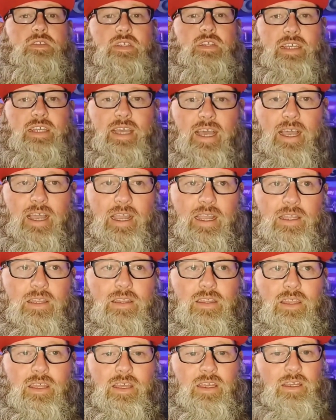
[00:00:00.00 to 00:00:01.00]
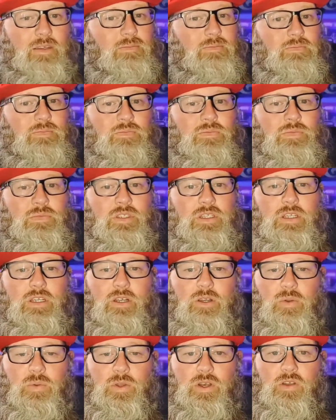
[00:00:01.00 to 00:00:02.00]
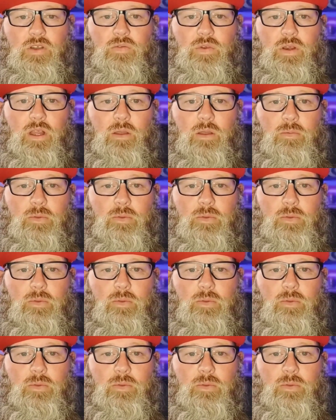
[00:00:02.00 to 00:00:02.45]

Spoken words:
is the guy that, whenever